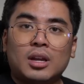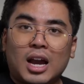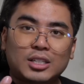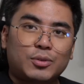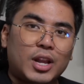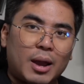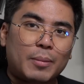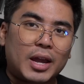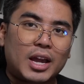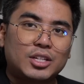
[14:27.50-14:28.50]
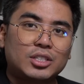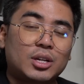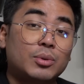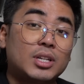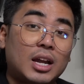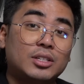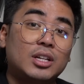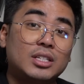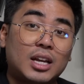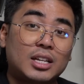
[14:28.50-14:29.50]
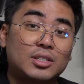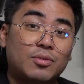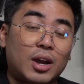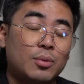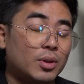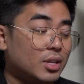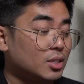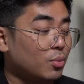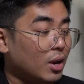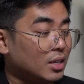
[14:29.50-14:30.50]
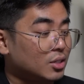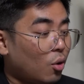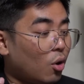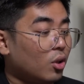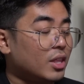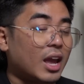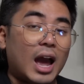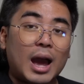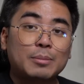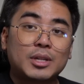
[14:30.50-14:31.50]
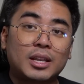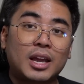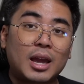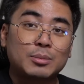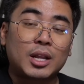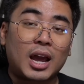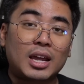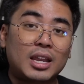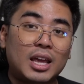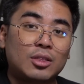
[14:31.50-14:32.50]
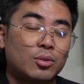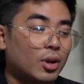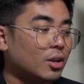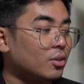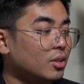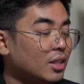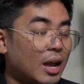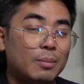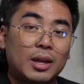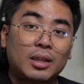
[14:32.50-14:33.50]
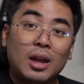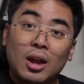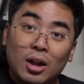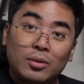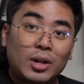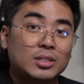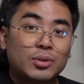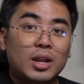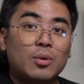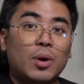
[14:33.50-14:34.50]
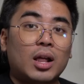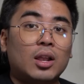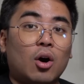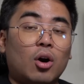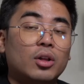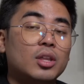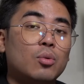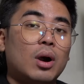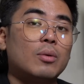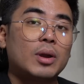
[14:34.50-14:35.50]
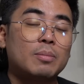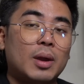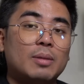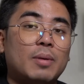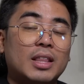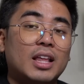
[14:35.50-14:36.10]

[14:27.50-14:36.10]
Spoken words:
As for the applications, I was actually satisfied with this one, as all the apps and games that I need to run on the tablet runs really well on the Huawei Matepad